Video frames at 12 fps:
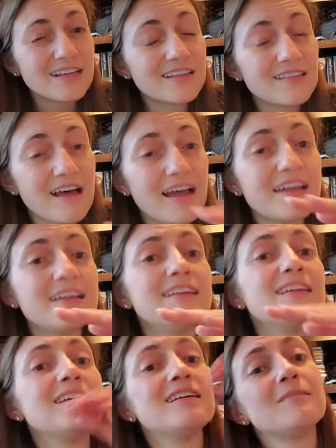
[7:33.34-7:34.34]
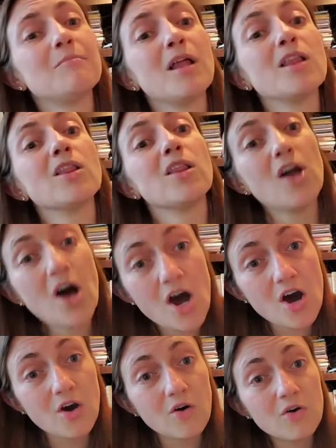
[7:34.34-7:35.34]
line
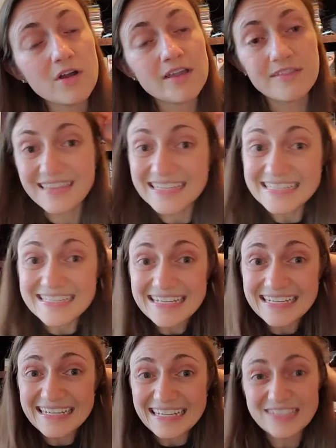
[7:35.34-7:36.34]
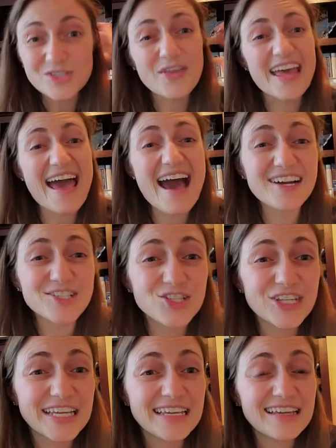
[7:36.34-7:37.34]
below the D. And so they
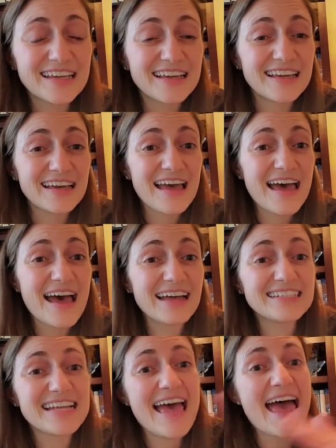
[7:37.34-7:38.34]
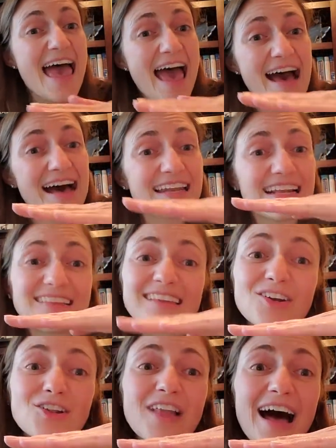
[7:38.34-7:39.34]
actually had to add a
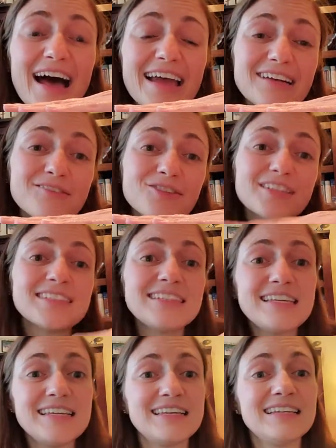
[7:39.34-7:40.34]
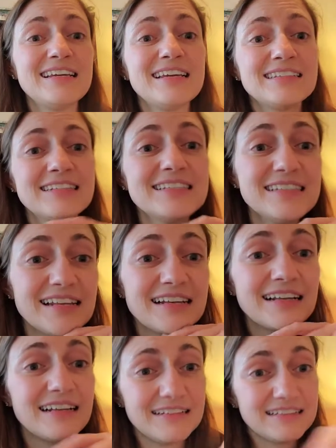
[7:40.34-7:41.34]
little line for the C to
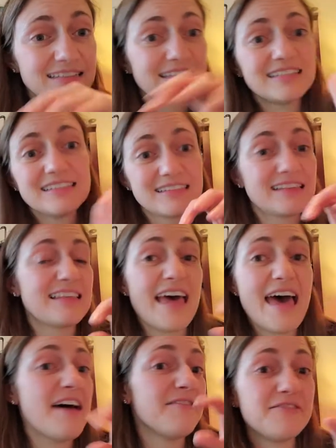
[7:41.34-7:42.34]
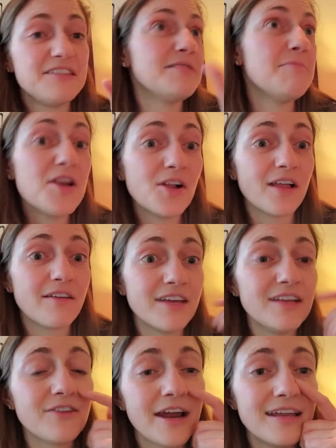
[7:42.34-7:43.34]
sit the have in the middle of
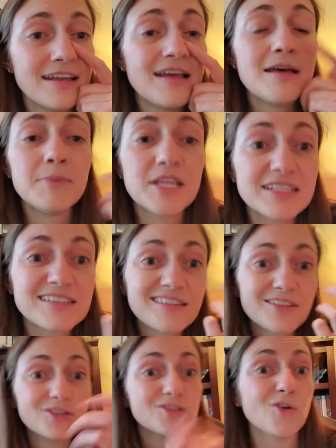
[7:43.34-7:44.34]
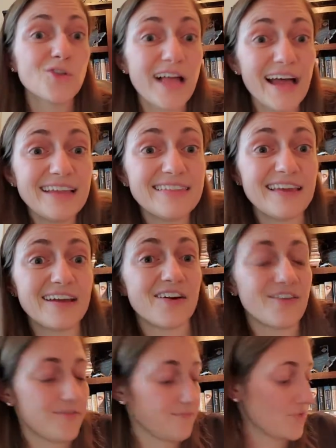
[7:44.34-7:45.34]
it, right? Because there's no line
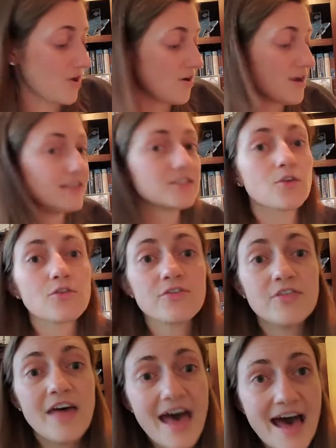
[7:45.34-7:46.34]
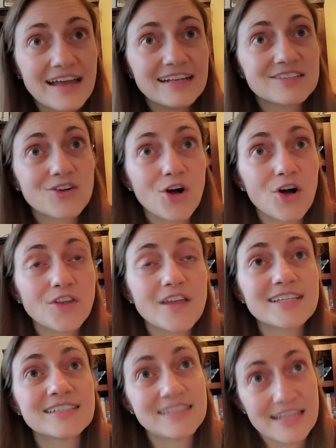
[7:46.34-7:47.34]
there. All right, so that is called
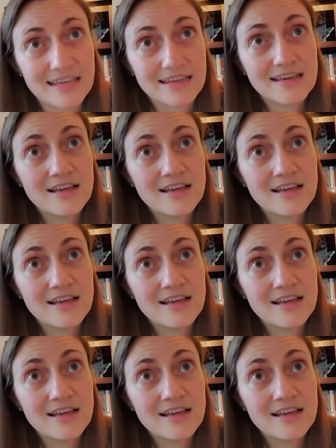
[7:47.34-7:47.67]
a C.